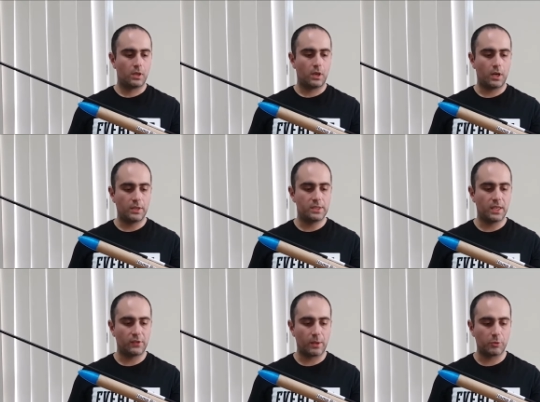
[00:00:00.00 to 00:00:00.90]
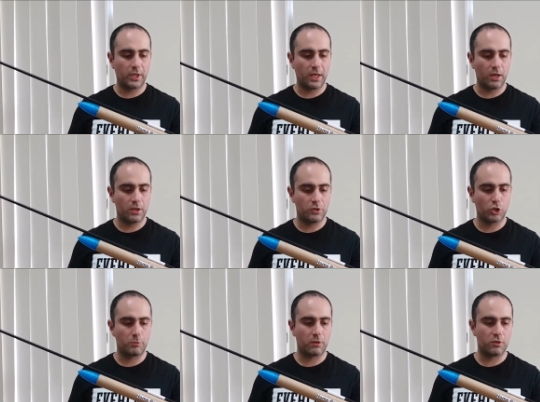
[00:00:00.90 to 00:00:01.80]
In this example here,
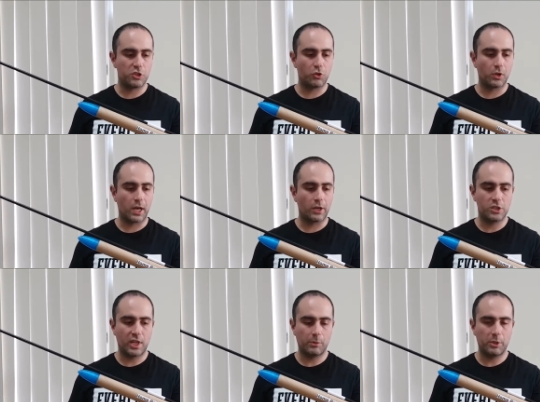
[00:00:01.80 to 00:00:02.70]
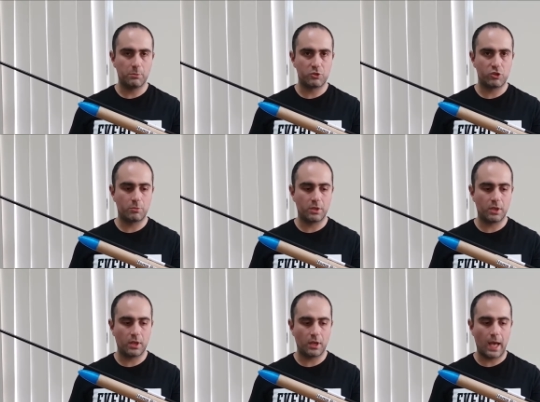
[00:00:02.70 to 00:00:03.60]
took a bit of a shortcut, used aluminium strip to
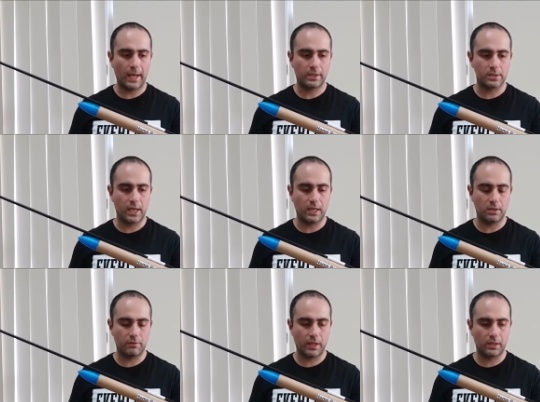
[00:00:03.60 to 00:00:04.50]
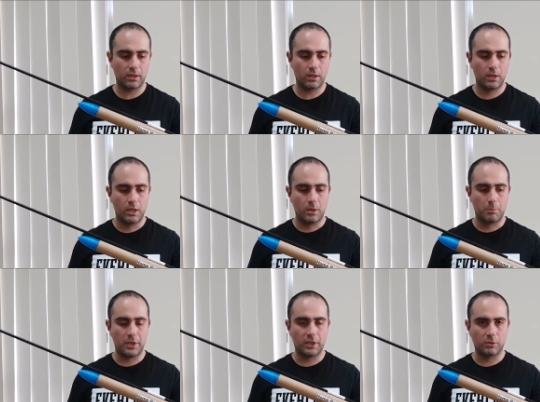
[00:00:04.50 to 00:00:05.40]
act as a heat deflector,
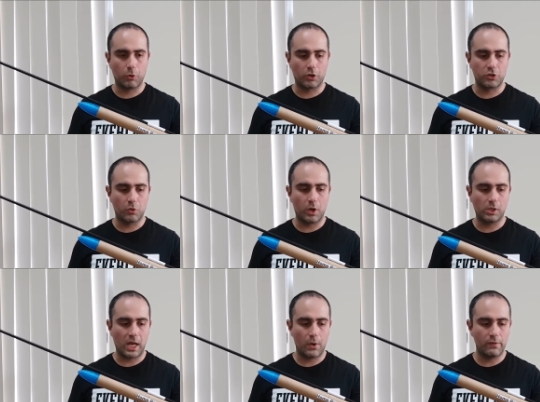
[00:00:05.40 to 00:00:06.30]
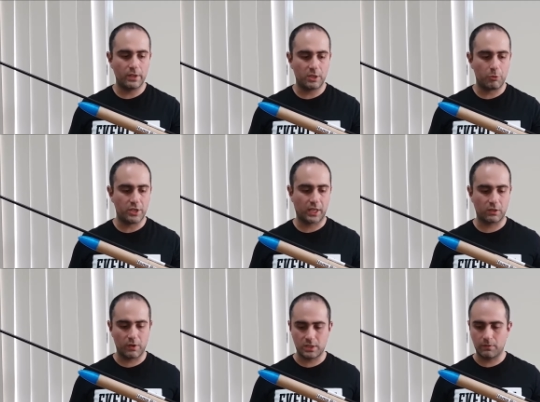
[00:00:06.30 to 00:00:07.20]
but it didn't work too well. However, it did protect the
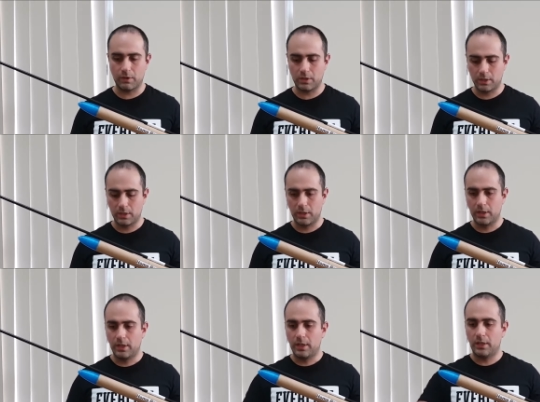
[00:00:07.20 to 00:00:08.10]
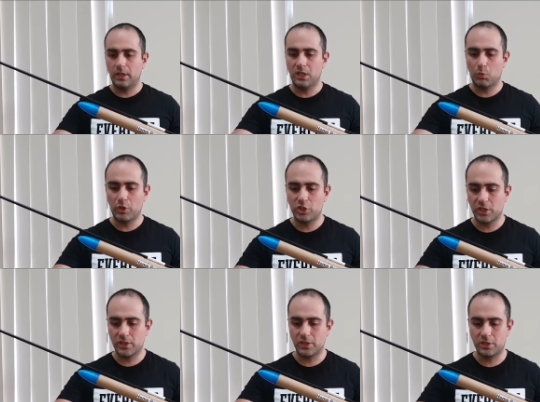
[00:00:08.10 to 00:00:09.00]
rest of it. The winching
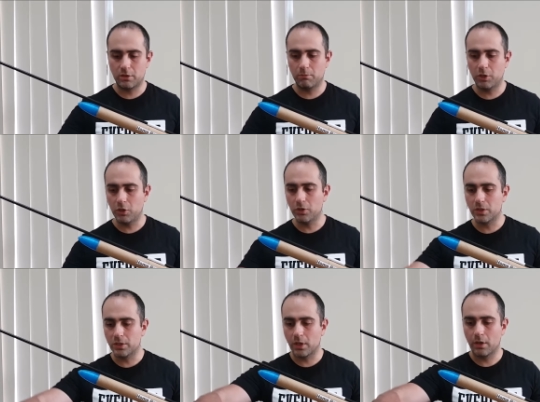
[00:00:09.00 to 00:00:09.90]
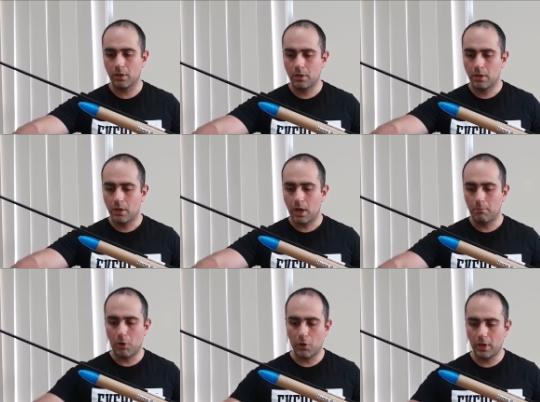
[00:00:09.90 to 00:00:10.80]
system uses a
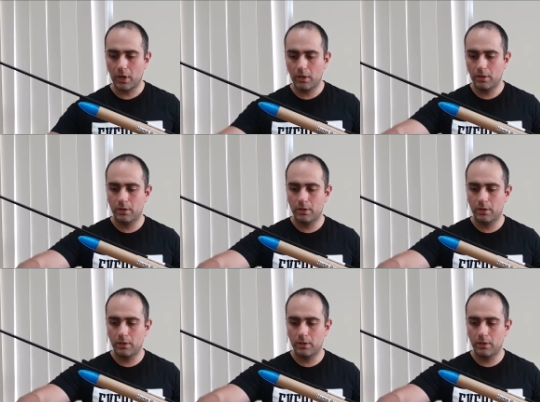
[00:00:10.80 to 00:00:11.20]
motor,